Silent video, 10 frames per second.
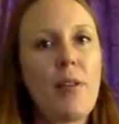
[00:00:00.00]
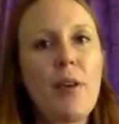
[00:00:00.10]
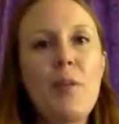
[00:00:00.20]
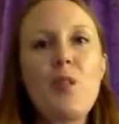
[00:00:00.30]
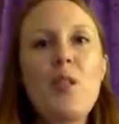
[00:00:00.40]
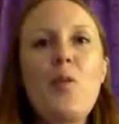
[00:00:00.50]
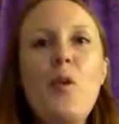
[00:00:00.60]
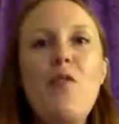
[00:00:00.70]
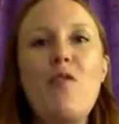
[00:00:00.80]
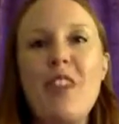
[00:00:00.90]
Now, I'm using the
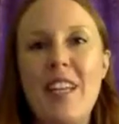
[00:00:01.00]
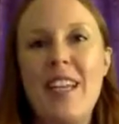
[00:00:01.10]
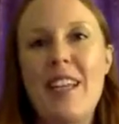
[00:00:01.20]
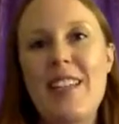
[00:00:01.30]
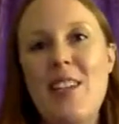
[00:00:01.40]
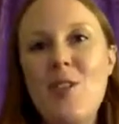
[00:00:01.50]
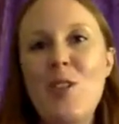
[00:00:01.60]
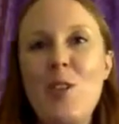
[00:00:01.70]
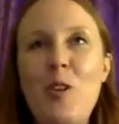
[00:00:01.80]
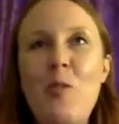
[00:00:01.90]
word villain. It sounds a
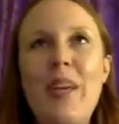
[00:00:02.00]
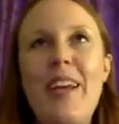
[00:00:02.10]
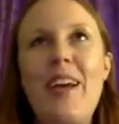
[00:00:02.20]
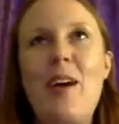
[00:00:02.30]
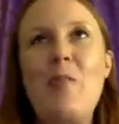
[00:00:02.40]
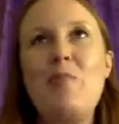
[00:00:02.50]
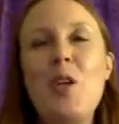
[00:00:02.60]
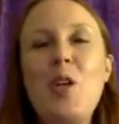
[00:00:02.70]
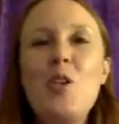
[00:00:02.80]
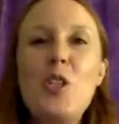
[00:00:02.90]
little bit
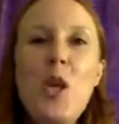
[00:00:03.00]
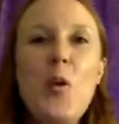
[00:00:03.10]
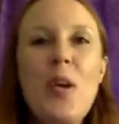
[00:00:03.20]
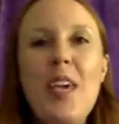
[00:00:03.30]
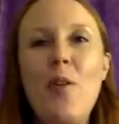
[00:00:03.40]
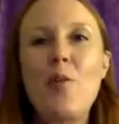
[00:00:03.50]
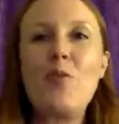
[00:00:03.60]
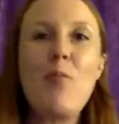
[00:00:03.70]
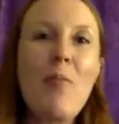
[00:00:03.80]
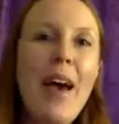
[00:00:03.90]
showy or
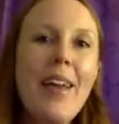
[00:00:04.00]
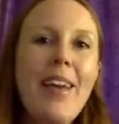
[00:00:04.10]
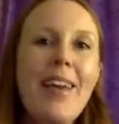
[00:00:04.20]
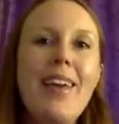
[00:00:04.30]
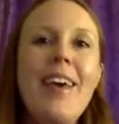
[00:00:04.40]
dramatic.